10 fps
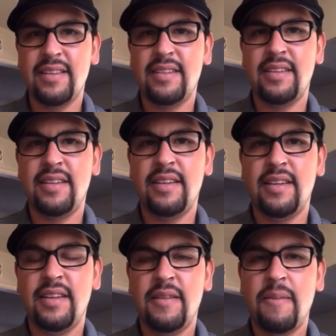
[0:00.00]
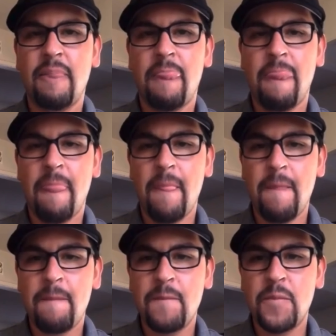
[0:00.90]

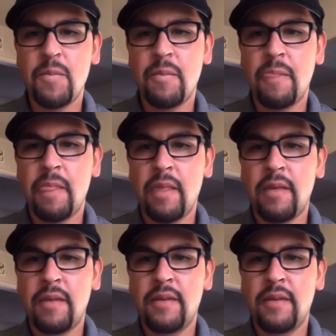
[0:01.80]
Nobody speaks.